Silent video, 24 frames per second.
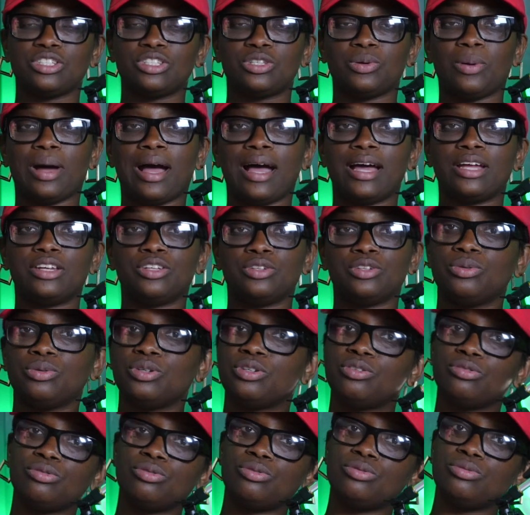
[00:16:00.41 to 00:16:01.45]
So I
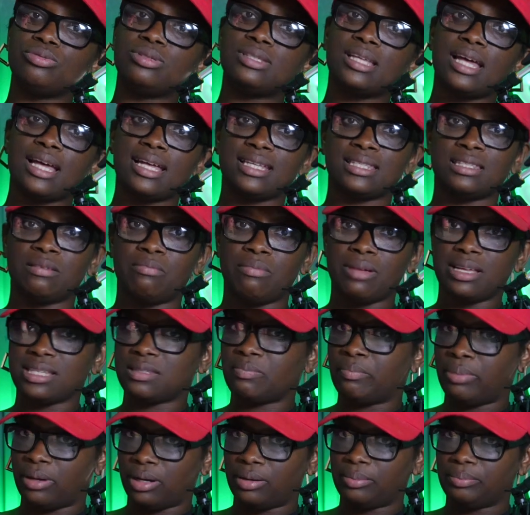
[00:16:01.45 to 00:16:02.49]
use
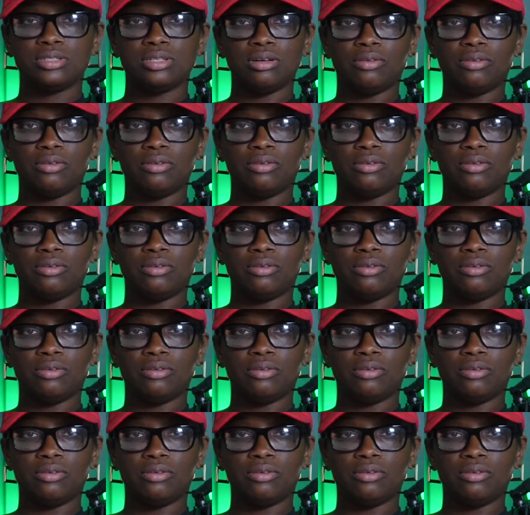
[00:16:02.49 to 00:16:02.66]
SMS Bump.